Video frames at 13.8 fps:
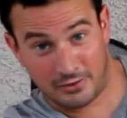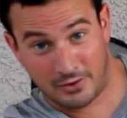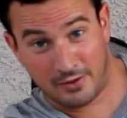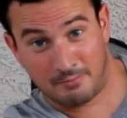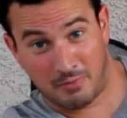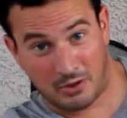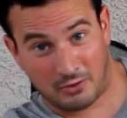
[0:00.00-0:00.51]
you
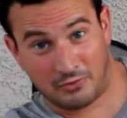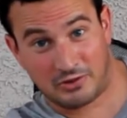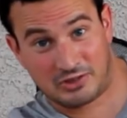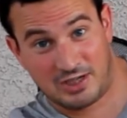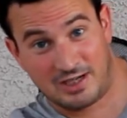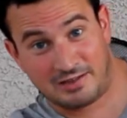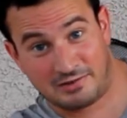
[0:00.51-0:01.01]
unbuckle the
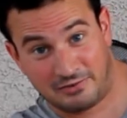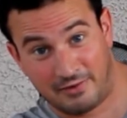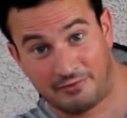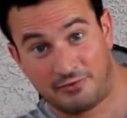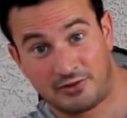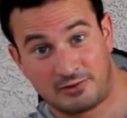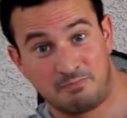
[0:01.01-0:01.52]
chains and
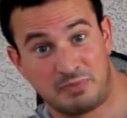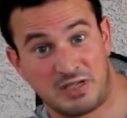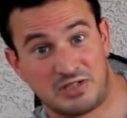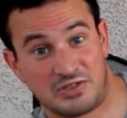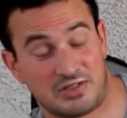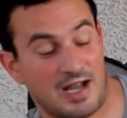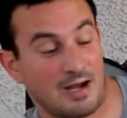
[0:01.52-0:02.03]
let this
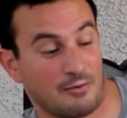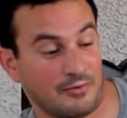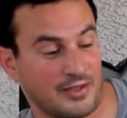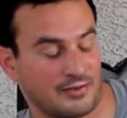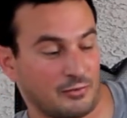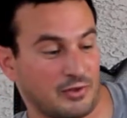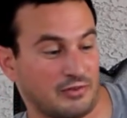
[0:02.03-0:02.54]
beast out.
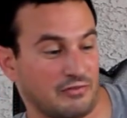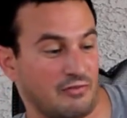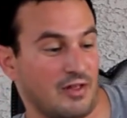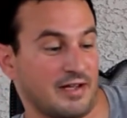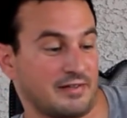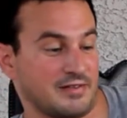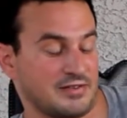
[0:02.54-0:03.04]
That's what it's
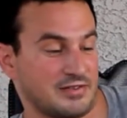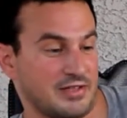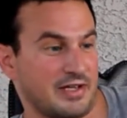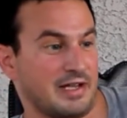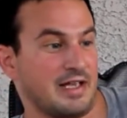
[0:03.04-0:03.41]
like. This thing